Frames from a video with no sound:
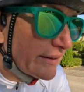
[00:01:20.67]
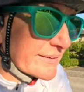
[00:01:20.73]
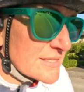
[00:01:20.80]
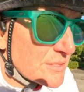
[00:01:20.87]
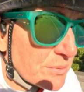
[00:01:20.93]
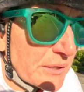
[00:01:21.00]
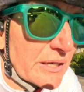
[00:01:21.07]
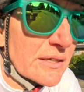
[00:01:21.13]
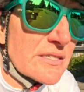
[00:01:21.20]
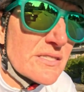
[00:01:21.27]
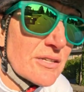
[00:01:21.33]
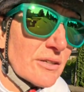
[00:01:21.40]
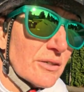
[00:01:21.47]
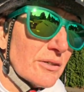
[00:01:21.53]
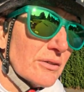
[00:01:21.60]
next week.
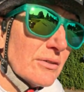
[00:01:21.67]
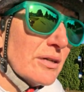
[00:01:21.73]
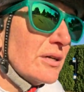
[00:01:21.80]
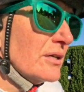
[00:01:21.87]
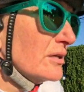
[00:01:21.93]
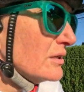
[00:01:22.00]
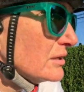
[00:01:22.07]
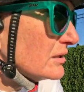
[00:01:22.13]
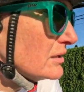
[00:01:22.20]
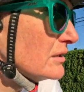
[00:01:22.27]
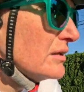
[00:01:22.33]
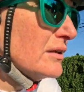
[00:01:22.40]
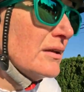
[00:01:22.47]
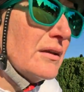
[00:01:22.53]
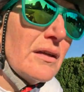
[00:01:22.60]
So
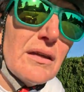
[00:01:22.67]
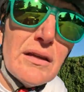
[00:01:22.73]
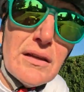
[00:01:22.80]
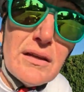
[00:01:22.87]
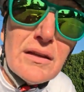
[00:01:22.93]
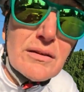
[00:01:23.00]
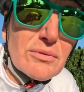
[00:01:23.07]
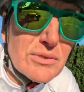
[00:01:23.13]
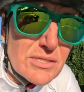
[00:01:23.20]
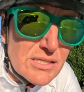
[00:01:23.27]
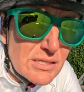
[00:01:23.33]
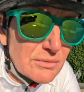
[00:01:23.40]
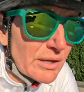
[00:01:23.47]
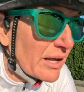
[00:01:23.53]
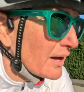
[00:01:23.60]
we'll see what